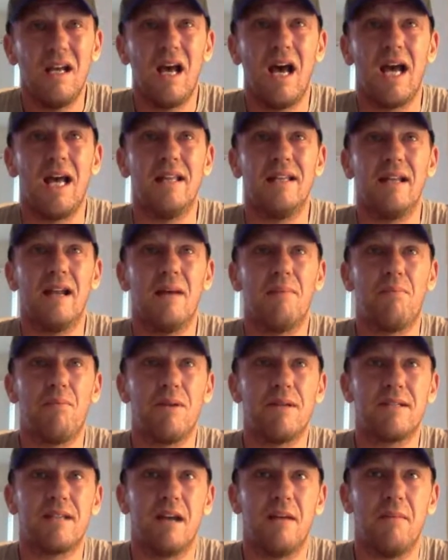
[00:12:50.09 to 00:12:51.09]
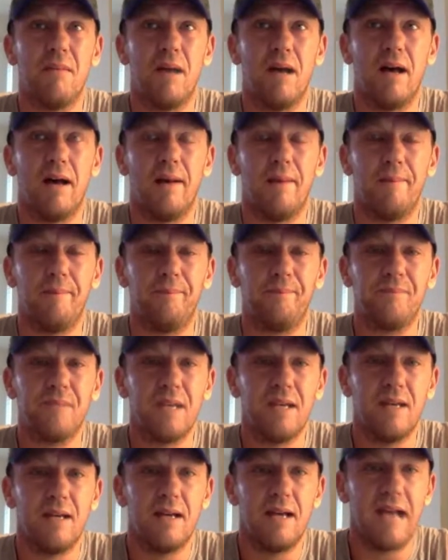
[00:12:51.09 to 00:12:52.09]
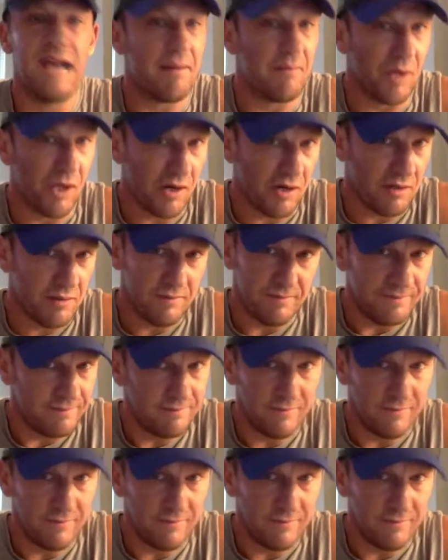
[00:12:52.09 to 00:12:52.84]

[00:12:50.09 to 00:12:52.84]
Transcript: I ended up with some Hamler,